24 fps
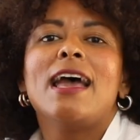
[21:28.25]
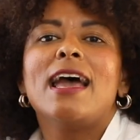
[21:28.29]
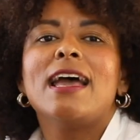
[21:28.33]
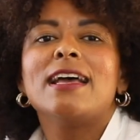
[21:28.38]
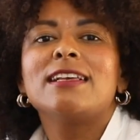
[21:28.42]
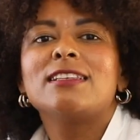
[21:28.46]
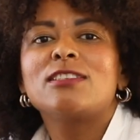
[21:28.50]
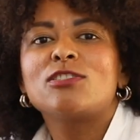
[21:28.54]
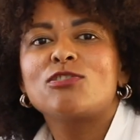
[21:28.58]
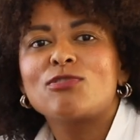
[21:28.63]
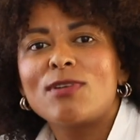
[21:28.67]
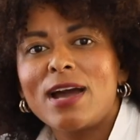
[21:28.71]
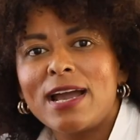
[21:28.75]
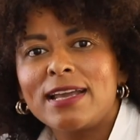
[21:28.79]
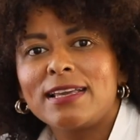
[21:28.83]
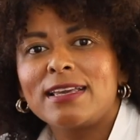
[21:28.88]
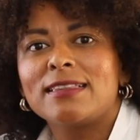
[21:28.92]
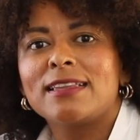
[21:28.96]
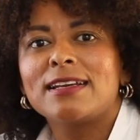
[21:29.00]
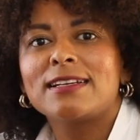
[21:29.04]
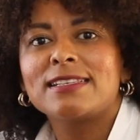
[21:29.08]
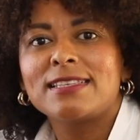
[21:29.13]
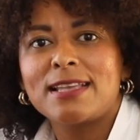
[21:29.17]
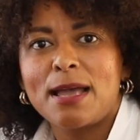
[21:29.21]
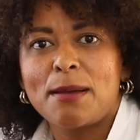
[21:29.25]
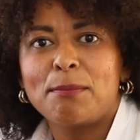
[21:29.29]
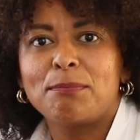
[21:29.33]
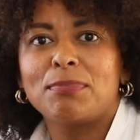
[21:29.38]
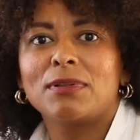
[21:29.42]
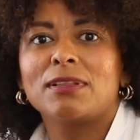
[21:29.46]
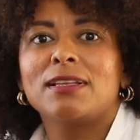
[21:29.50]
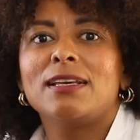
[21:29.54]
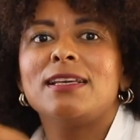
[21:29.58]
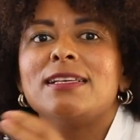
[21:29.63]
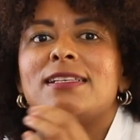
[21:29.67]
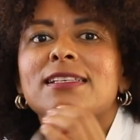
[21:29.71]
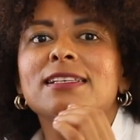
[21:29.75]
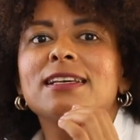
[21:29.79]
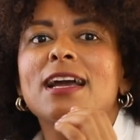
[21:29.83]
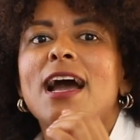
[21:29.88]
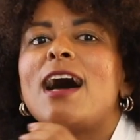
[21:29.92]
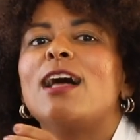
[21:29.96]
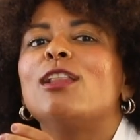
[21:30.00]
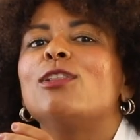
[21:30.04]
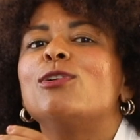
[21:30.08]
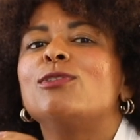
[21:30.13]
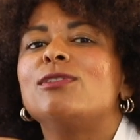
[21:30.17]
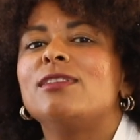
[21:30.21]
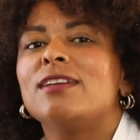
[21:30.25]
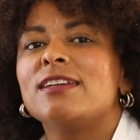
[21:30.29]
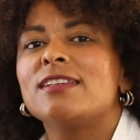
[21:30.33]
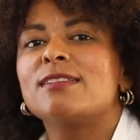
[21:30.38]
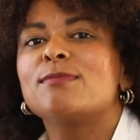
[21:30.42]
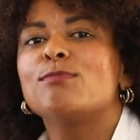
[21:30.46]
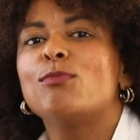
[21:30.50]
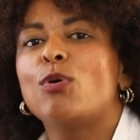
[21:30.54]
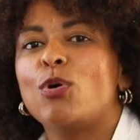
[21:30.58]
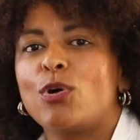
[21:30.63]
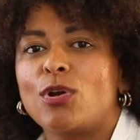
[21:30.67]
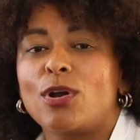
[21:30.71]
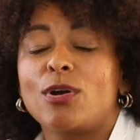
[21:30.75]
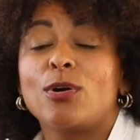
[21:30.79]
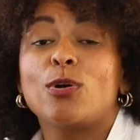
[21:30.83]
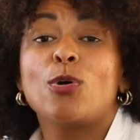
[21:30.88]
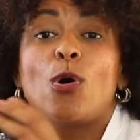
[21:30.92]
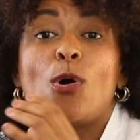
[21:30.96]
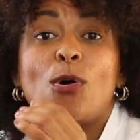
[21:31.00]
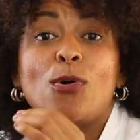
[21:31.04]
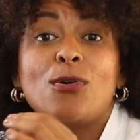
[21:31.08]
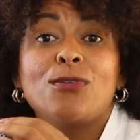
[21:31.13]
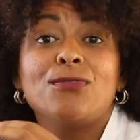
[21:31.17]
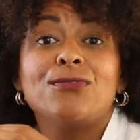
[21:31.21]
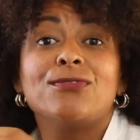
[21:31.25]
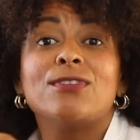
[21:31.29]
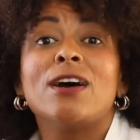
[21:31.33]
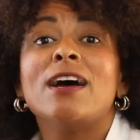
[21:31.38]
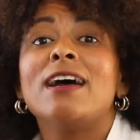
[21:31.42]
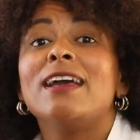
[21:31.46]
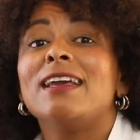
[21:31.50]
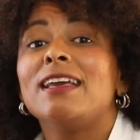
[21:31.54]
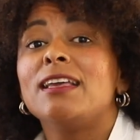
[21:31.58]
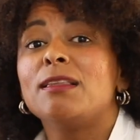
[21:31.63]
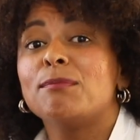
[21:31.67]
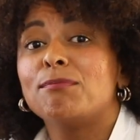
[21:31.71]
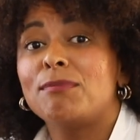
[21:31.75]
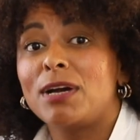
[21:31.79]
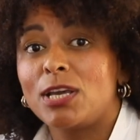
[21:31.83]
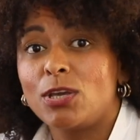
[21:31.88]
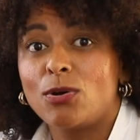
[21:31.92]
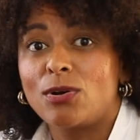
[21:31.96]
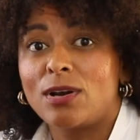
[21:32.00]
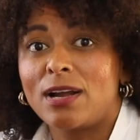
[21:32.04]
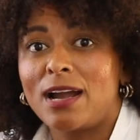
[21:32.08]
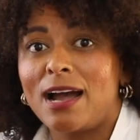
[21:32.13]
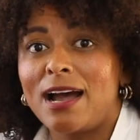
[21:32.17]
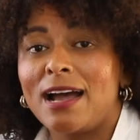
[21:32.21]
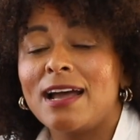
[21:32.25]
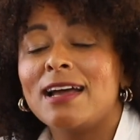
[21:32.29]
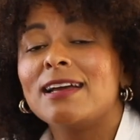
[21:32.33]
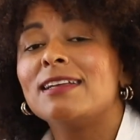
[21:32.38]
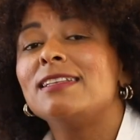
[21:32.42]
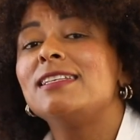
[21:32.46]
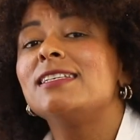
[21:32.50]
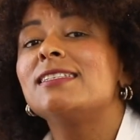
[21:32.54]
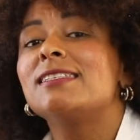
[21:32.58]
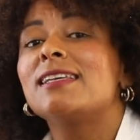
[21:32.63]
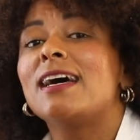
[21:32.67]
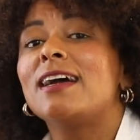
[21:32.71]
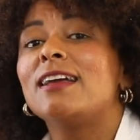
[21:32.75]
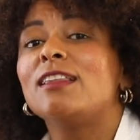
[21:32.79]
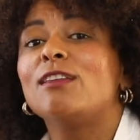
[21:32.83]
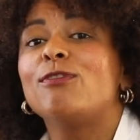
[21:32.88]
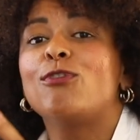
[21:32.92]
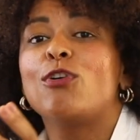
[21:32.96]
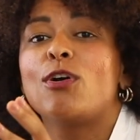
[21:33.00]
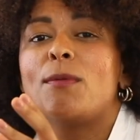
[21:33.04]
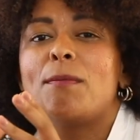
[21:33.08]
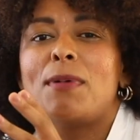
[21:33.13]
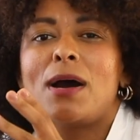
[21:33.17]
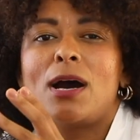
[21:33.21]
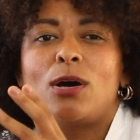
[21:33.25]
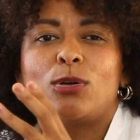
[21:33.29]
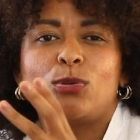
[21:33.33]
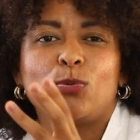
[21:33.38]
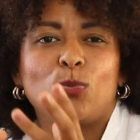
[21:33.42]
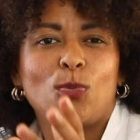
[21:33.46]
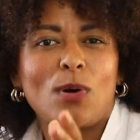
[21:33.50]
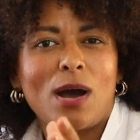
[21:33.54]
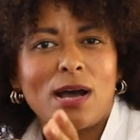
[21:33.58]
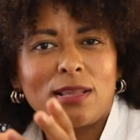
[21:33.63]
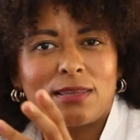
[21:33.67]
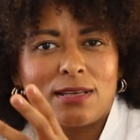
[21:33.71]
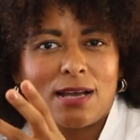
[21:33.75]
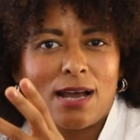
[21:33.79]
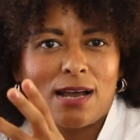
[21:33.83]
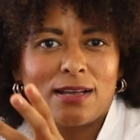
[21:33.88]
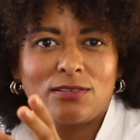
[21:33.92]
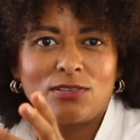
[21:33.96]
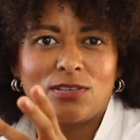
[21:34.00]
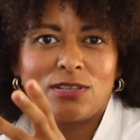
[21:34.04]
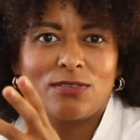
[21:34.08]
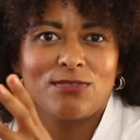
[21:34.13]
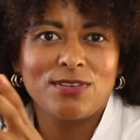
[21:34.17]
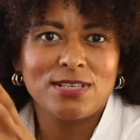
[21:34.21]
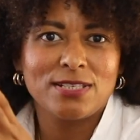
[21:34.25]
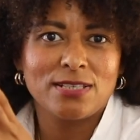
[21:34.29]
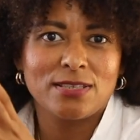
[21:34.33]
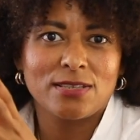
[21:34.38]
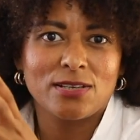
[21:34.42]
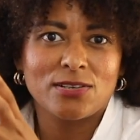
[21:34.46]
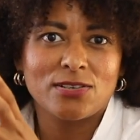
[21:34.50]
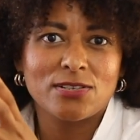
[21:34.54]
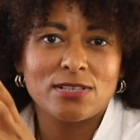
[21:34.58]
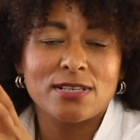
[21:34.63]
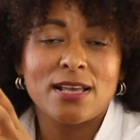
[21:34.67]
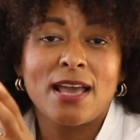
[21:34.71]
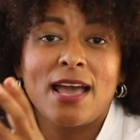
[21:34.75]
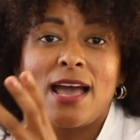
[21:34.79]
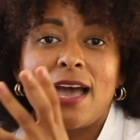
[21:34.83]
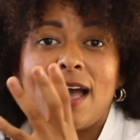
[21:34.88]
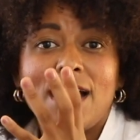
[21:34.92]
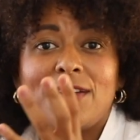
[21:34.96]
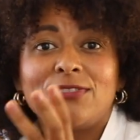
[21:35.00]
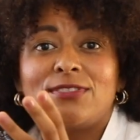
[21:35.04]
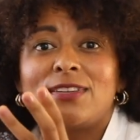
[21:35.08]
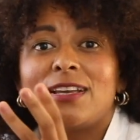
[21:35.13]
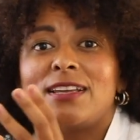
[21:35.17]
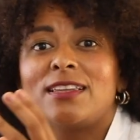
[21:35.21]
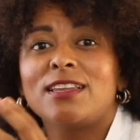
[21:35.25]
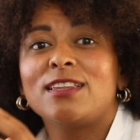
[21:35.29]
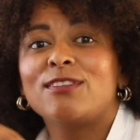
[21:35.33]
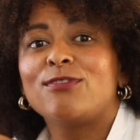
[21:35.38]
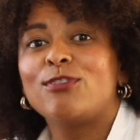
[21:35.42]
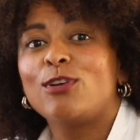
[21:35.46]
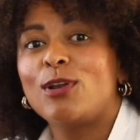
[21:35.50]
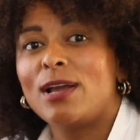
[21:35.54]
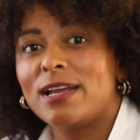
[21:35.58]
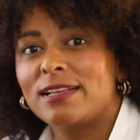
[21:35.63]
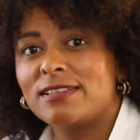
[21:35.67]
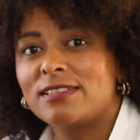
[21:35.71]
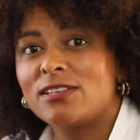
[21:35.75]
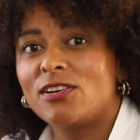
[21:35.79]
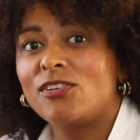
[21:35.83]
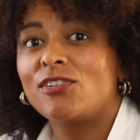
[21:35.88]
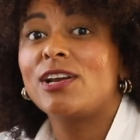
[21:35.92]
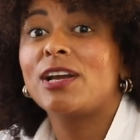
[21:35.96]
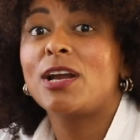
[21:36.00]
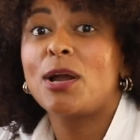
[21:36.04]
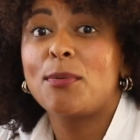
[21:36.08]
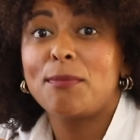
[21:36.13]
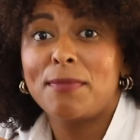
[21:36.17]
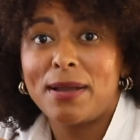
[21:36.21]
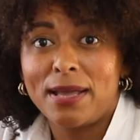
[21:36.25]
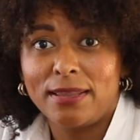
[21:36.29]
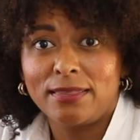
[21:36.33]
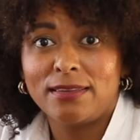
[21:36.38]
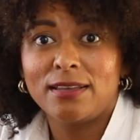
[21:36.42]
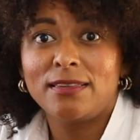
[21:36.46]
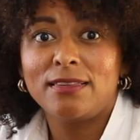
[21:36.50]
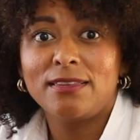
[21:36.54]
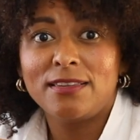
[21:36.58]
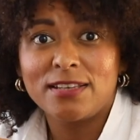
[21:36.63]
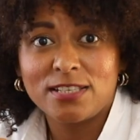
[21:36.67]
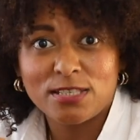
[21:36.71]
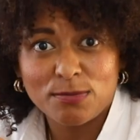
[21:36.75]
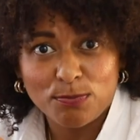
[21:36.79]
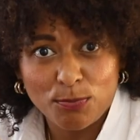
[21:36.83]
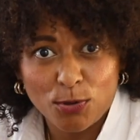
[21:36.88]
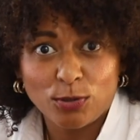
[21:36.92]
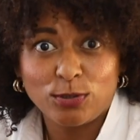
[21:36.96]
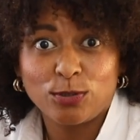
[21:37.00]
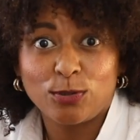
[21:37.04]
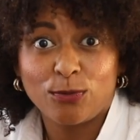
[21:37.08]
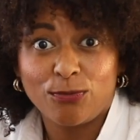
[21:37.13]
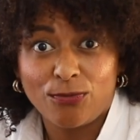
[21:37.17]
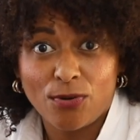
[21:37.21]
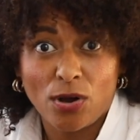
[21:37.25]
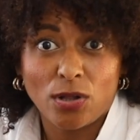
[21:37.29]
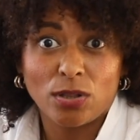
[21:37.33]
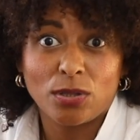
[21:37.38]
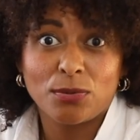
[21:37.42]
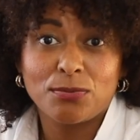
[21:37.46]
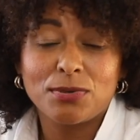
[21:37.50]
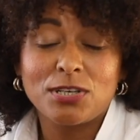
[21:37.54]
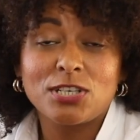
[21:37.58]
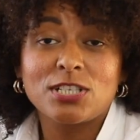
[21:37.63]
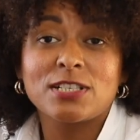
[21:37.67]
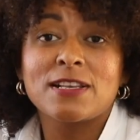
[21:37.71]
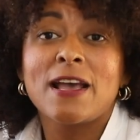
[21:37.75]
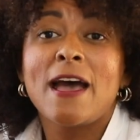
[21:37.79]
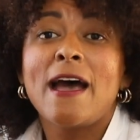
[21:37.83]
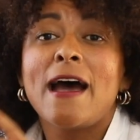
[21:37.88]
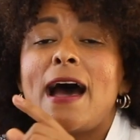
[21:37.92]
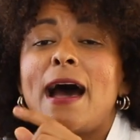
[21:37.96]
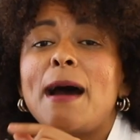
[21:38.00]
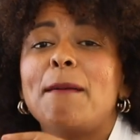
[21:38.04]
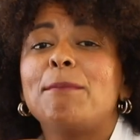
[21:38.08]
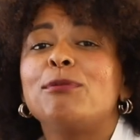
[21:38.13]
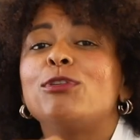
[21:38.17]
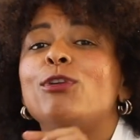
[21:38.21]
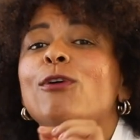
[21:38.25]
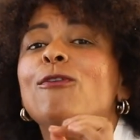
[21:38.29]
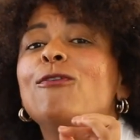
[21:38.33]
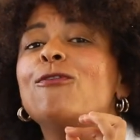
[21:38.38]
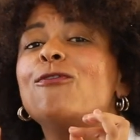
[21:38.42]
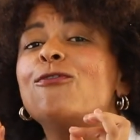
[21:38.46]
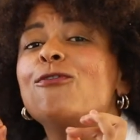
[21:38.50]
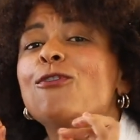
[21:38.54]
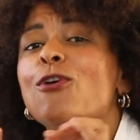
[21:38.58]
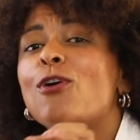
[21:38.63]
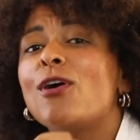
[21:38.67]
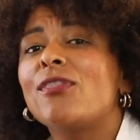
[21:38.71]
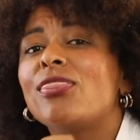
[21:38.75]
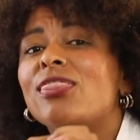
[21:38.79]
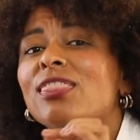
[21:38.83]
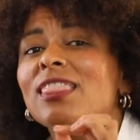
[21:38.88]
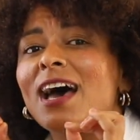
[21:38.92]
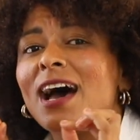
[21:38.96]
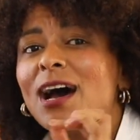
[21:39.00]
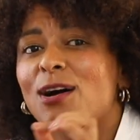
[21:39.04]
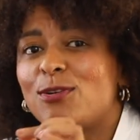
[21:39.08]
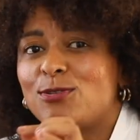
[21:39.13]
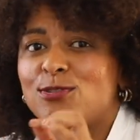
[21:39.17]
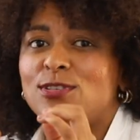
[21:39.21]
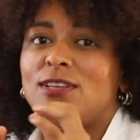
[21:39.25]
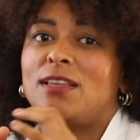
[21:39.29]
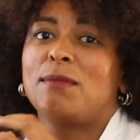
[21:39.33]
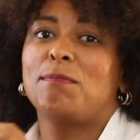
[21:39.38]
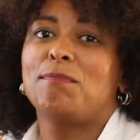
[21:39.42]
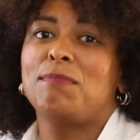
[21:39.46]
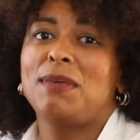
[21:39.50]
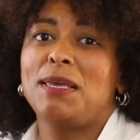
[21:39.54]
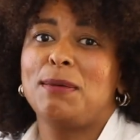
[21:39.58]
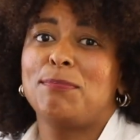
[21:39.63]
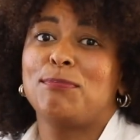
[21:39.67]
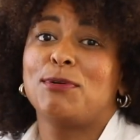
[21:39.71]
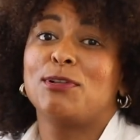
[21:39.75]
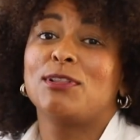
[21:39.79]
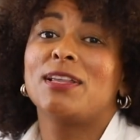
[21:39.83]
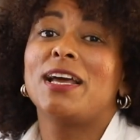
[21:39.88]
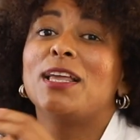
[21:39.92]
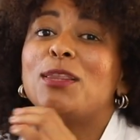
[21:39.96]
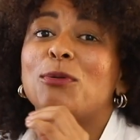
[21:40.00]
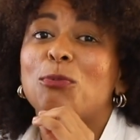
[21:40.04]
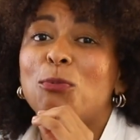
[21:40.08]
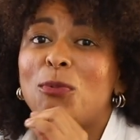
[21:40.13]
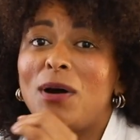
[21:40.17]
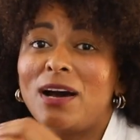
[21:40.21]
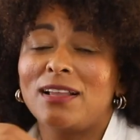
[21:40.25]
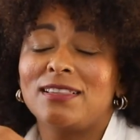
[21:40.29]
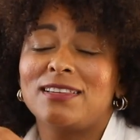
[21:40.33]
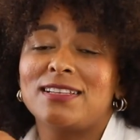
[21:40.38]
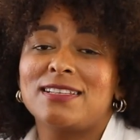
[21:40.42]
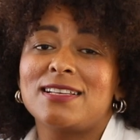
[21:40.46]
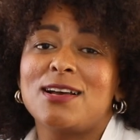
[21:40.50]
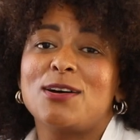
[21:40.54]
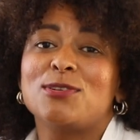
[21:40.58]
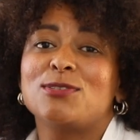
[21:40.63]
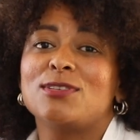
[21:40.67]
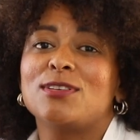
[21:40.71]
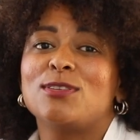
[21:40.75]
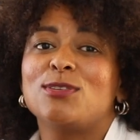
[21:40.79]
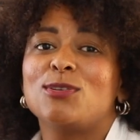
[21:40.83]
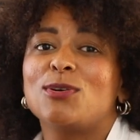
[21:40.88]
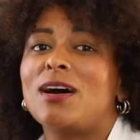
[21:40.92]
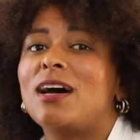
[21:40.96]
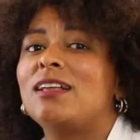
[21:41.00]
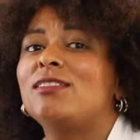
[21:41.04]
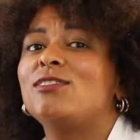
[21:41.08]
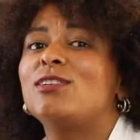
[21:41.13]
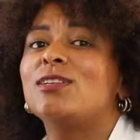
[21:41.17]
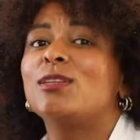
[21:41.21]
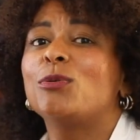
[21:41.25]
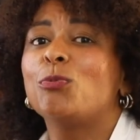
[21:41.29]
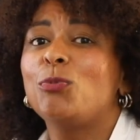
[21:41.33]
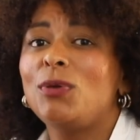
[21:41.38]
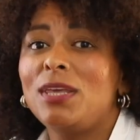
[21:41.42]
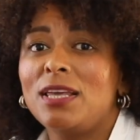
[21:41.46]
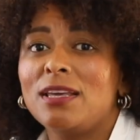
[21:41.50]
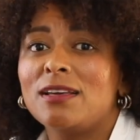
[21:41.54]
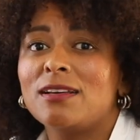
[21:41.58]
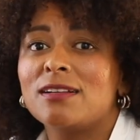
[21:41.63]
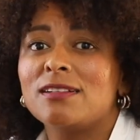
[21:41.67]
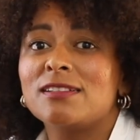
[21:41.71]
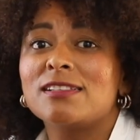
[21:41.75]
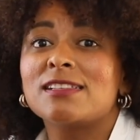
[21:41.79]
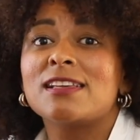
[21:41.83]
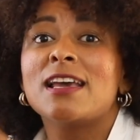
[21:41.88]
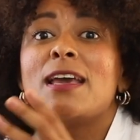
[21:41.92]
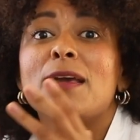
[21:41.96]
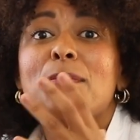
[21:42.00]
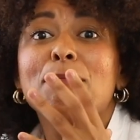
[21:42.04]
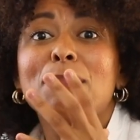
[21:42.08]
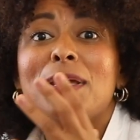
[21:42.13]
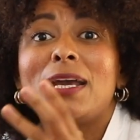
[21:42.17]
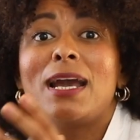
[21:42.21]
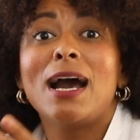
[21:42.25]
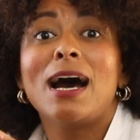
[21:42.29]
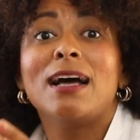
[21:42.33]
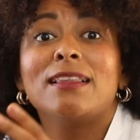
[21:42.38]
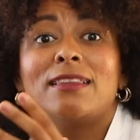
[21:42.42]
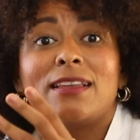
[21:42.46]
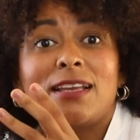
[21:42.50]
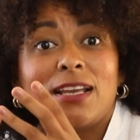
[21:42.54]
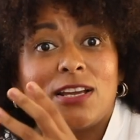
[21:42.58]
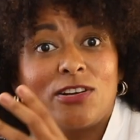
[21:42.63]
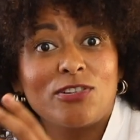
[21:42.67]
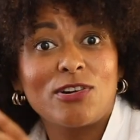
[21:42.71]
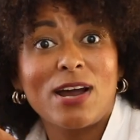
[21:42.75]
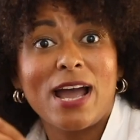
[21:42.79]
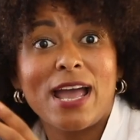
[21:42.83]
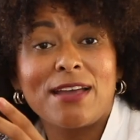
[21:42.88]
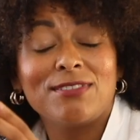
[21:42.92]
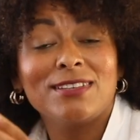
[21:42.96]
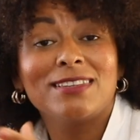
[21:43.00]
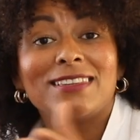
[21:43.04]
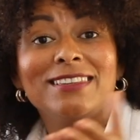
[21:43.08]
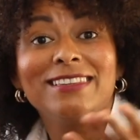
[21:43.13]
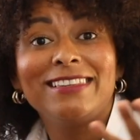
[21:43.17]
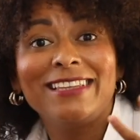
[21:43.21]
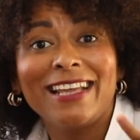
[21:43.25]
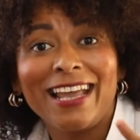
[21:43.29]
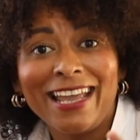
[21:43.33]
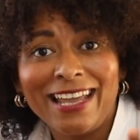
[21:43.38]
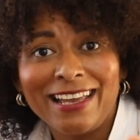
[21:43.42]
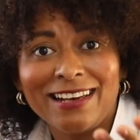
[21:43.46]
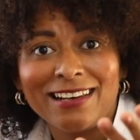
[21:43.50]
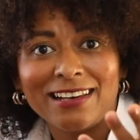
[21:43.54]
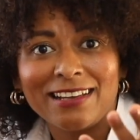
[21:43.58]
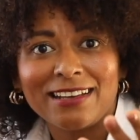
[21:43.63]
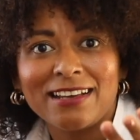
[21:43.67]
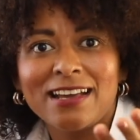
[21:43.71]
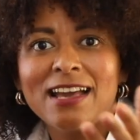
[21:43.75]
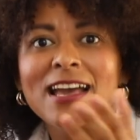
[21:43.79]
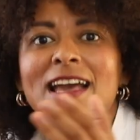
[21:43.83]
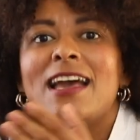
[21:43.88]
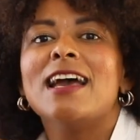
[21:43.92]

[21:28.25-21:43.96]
A striking example is Calo des Mora Cove in Mallorca, designed for about 100 visitors. After an influencer recommended this spot to followers, up to 4,000 people and 1,200 vehicles began arriving daily.